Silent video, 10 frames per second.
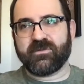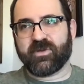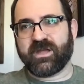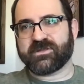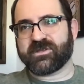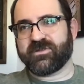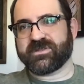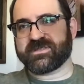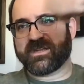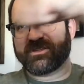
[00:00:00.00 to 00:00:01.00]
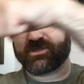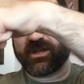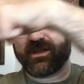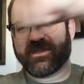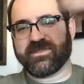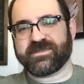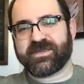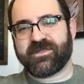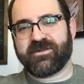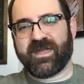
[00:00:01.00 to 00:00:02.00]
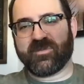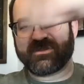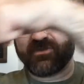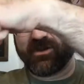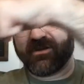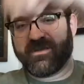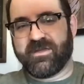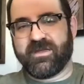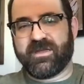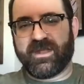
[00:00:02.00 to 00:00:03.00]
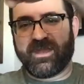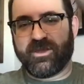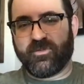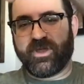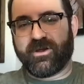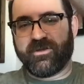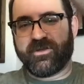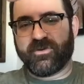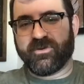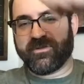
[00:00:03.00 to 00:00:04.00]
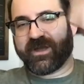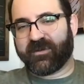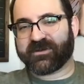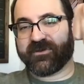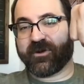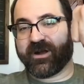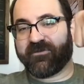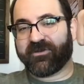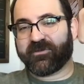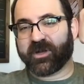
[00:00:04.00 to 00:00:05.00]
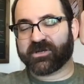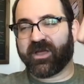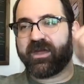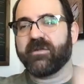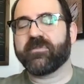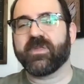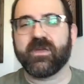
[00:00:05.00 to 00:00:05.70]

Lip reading: right? So the sun is shining on the southern hemisphere, and here we are in the northern hemisphere. We don't have as much light,